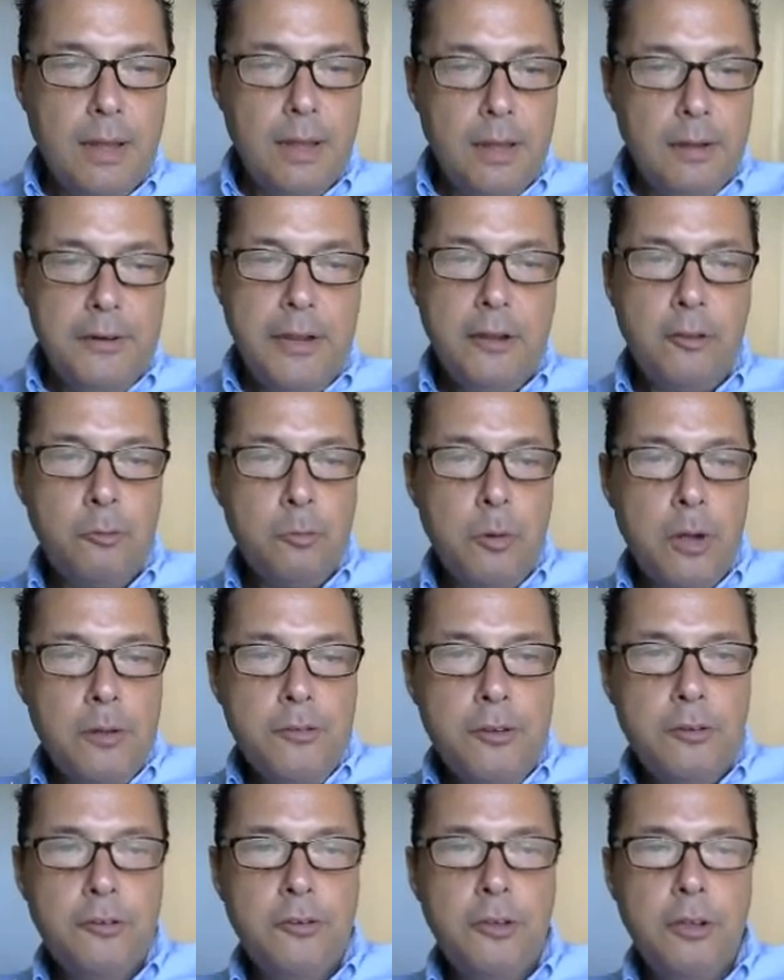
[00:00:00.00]
Next
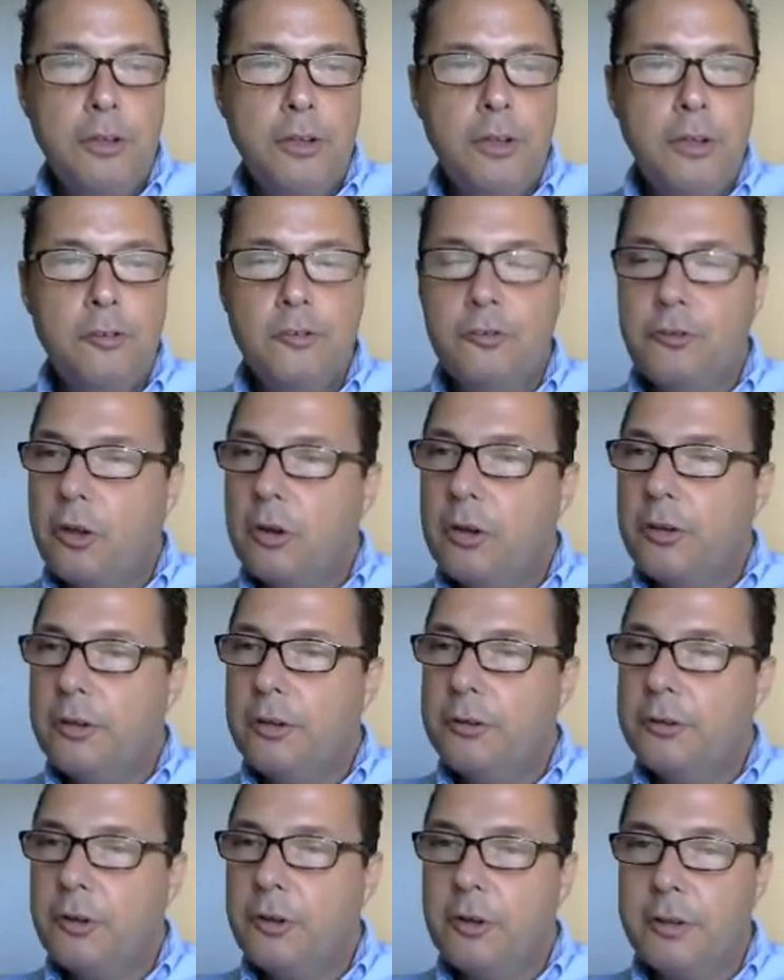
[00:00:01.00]
one, this is
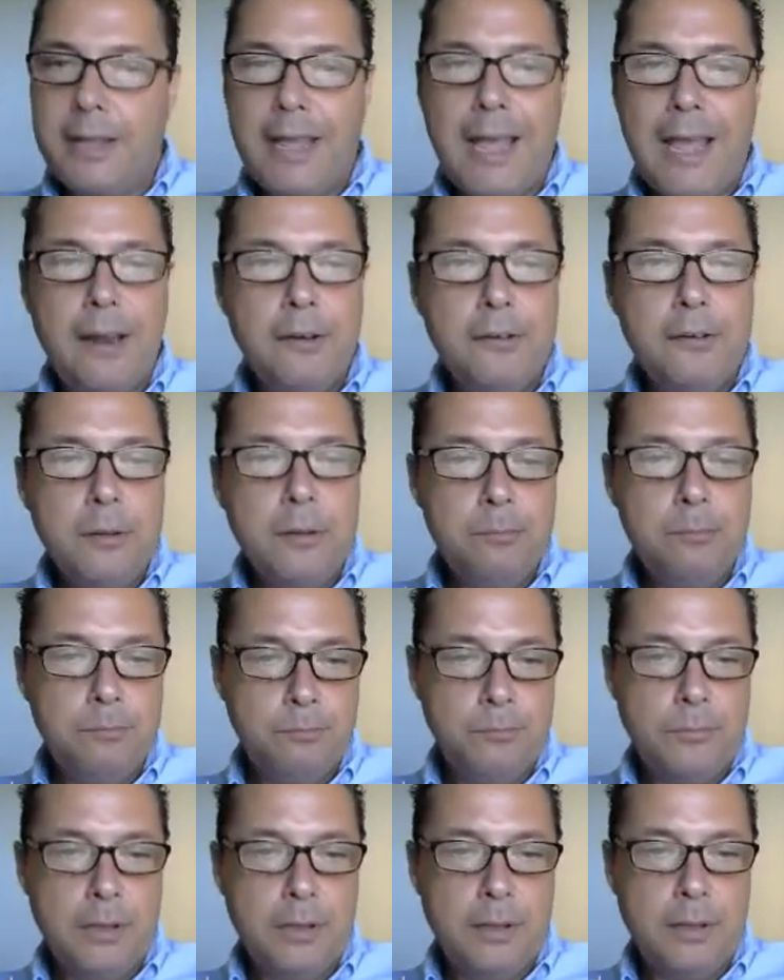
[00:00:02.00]
dollar Canada.
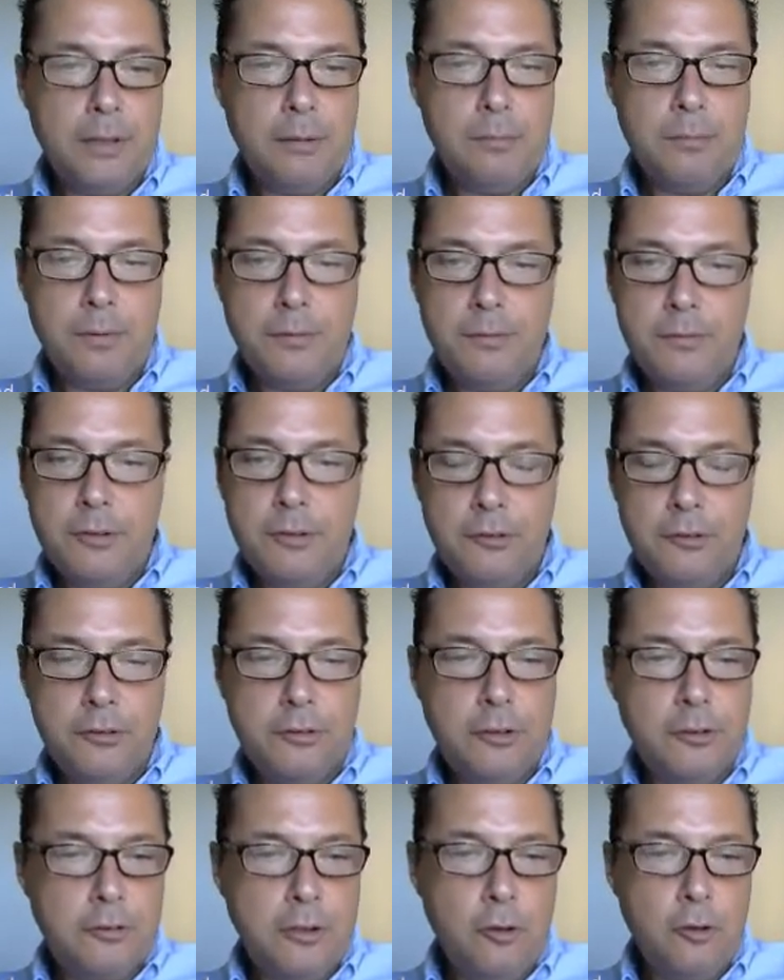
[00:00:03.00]

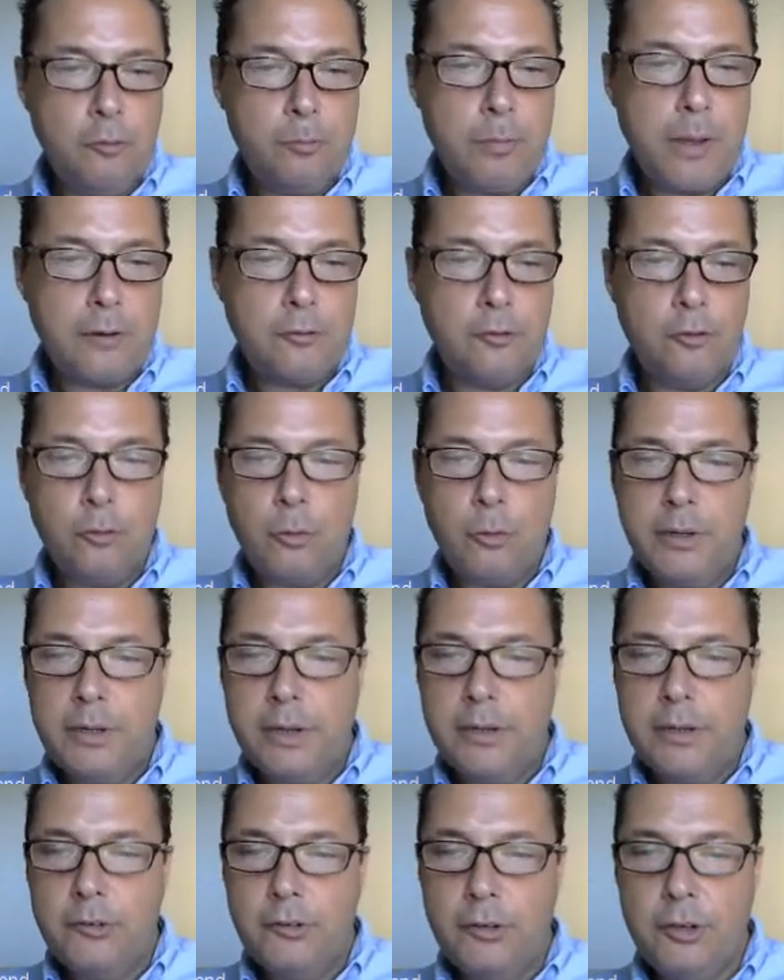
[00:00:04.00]
This goes back to
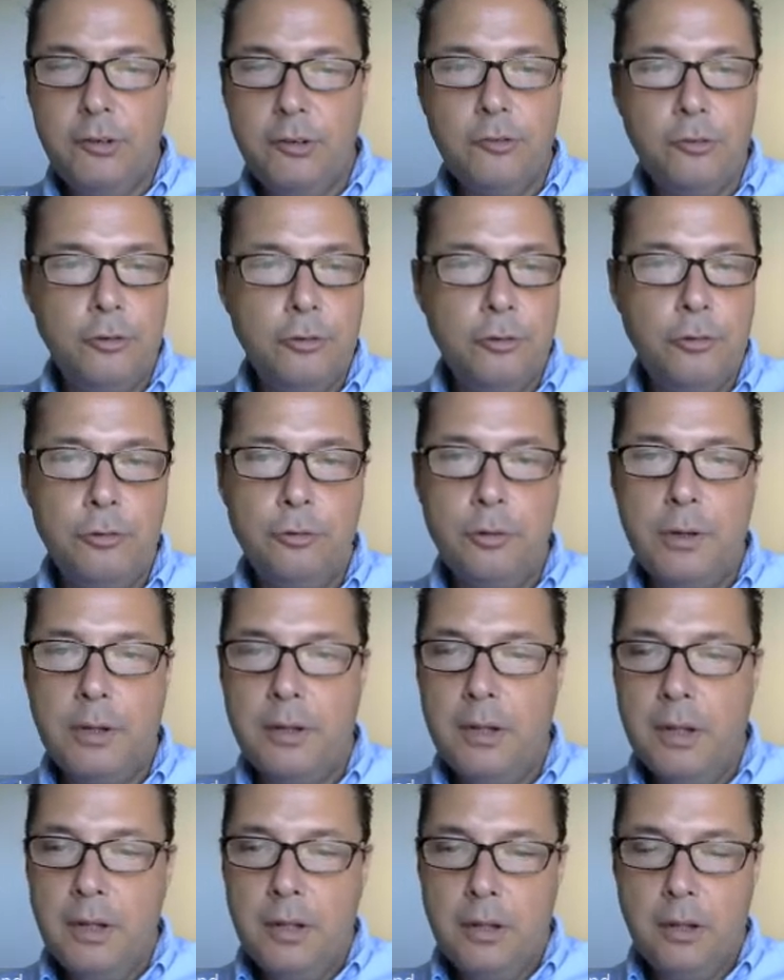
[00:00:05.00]
2018
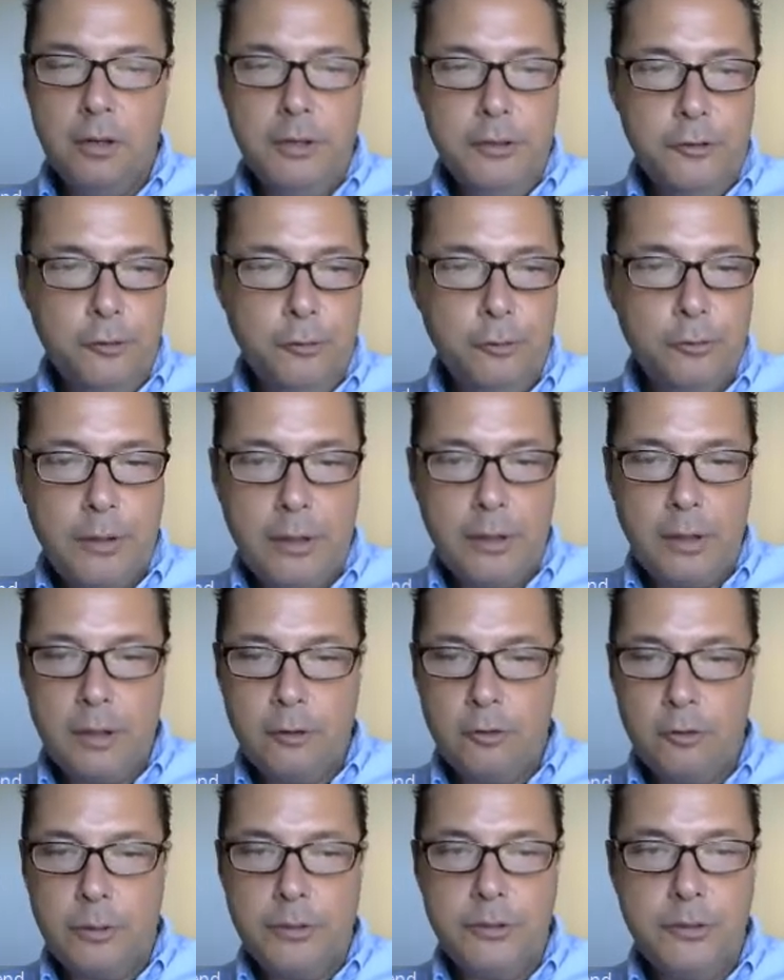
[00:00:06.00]
to early
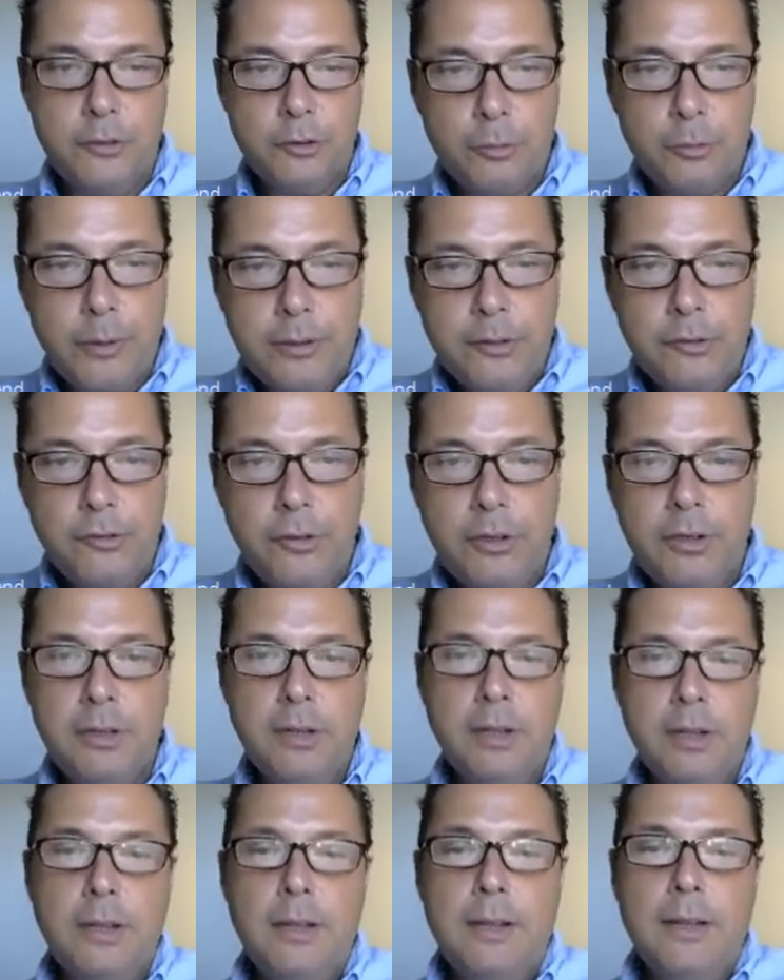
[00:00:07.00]

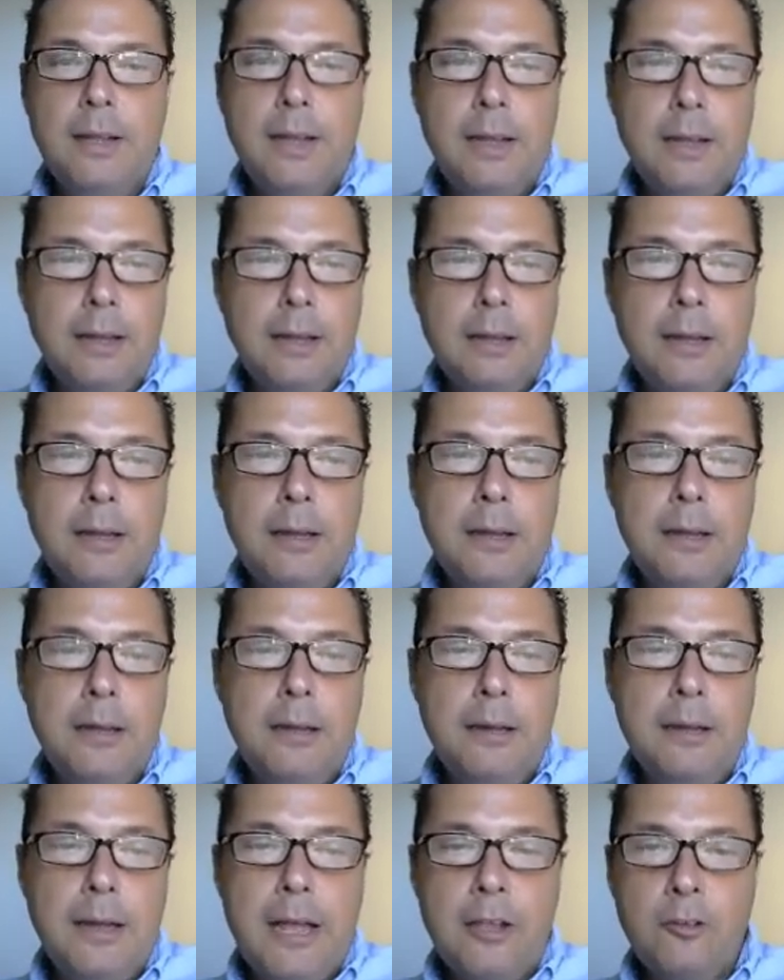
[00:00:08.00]
2020.
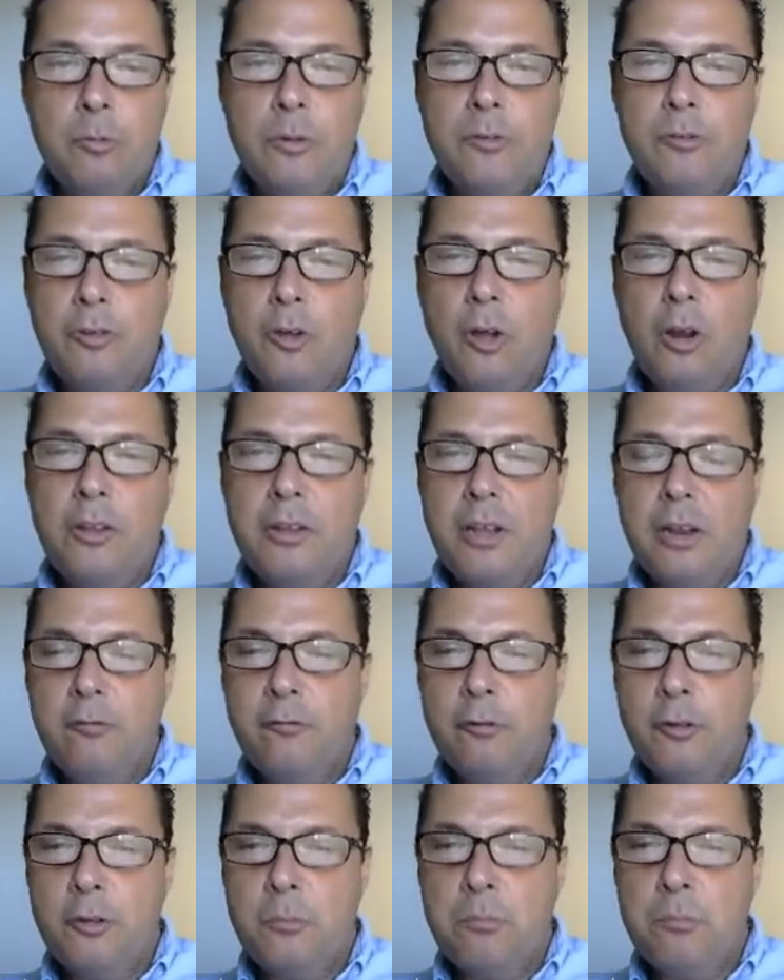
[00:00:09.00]
As with
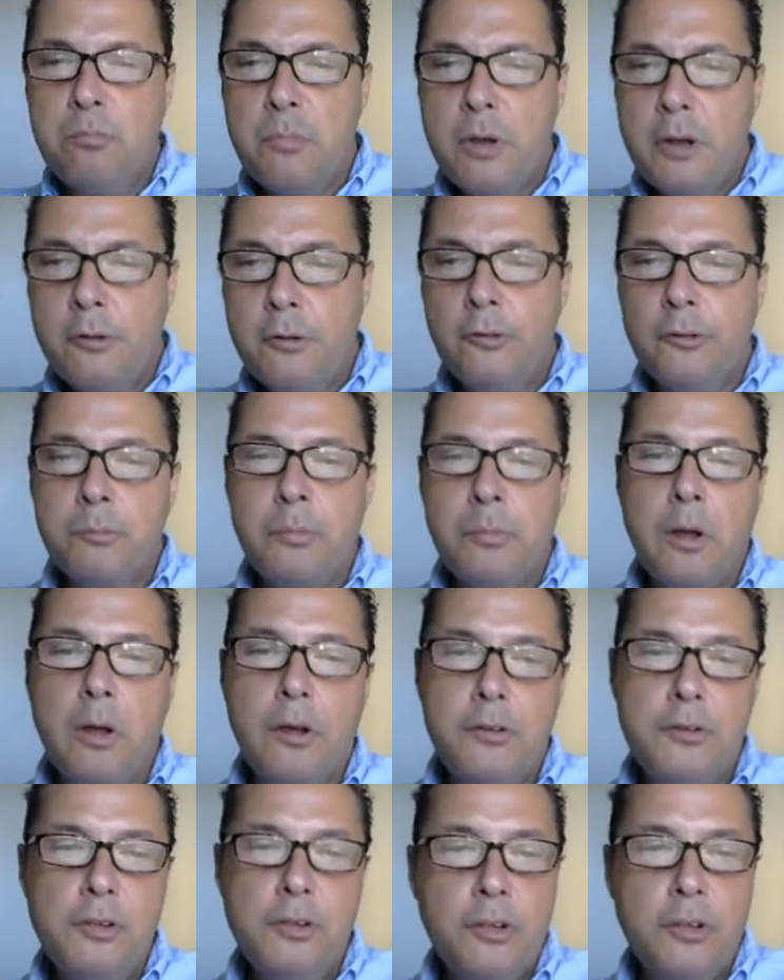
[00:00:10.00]
dollar-yen, for the most
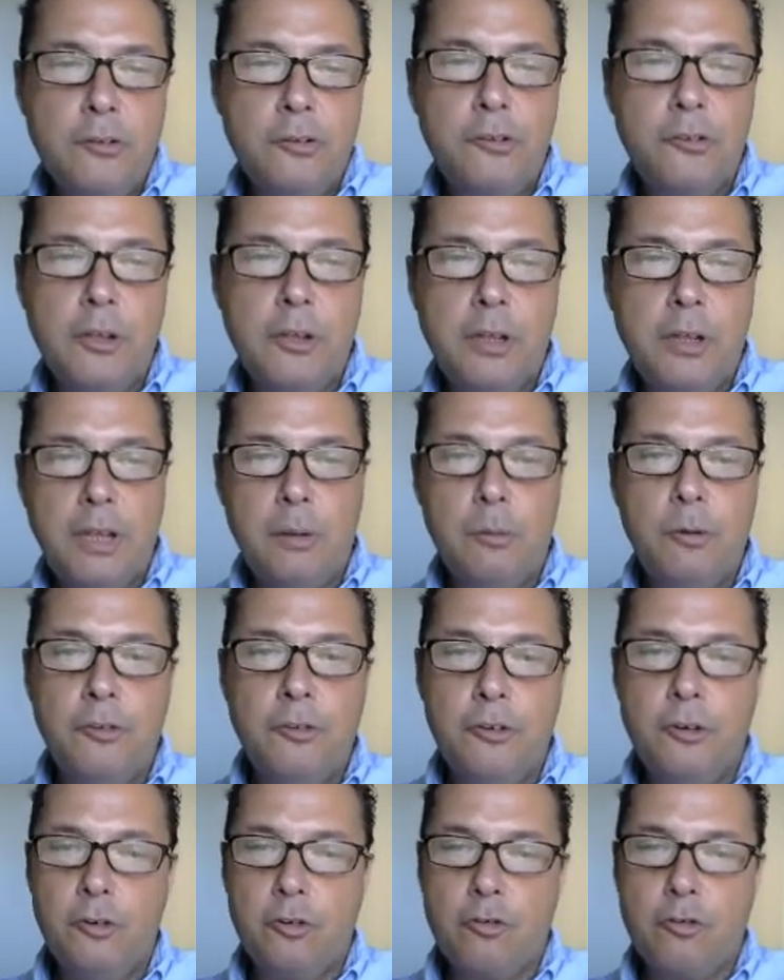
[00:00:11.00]
part, you can see it
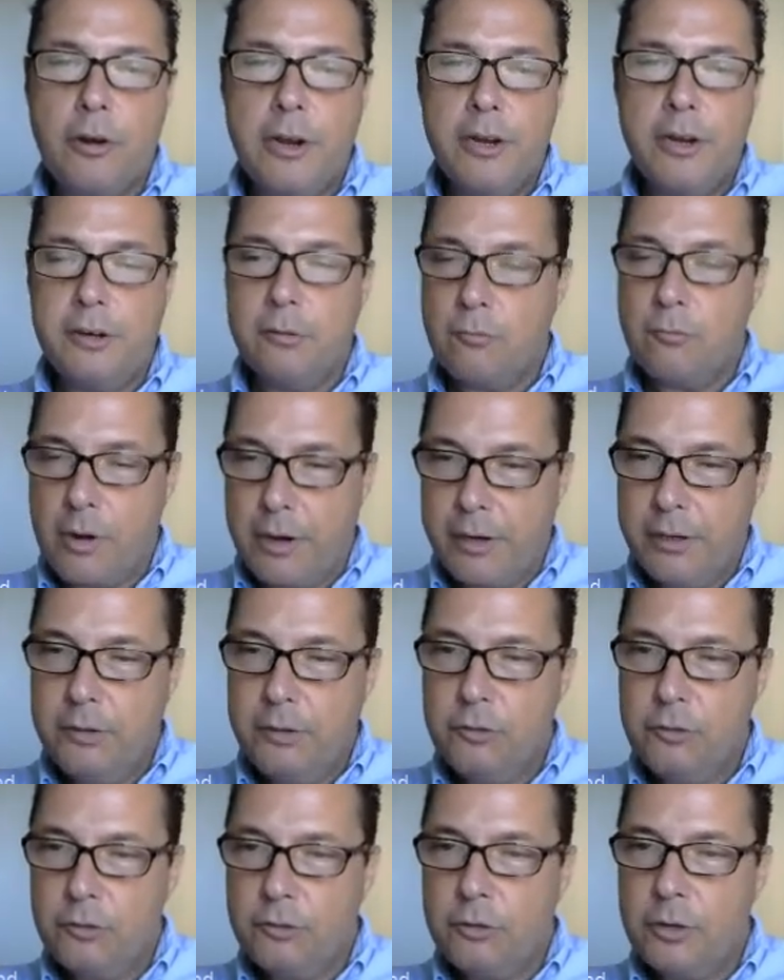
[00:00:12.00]
was in a trading
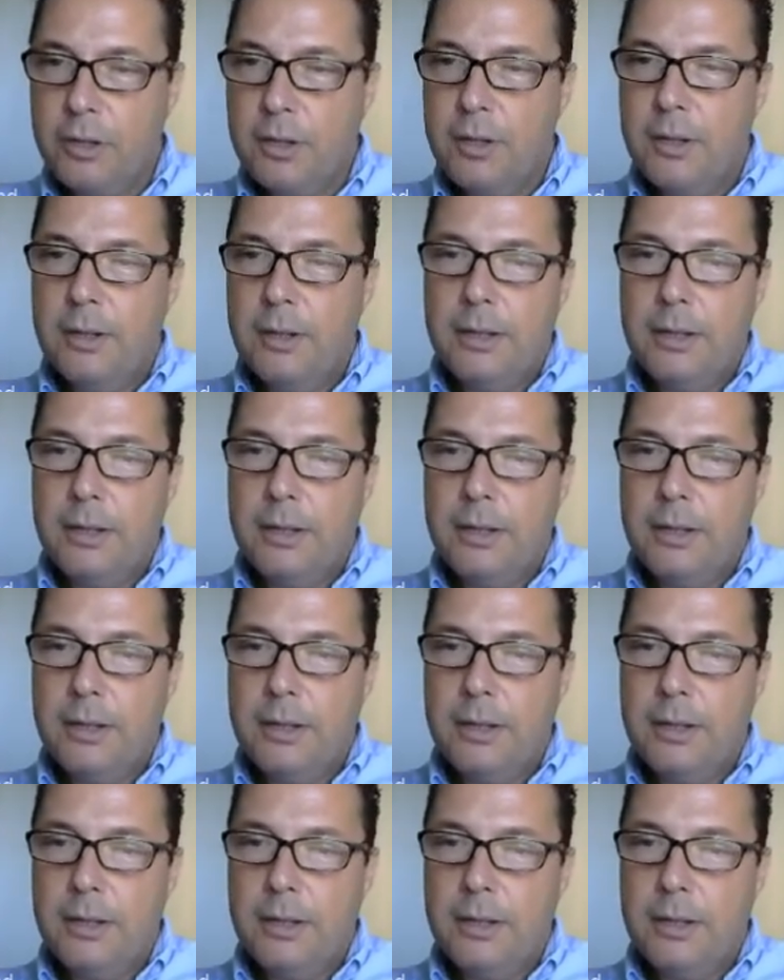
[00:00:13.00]
range.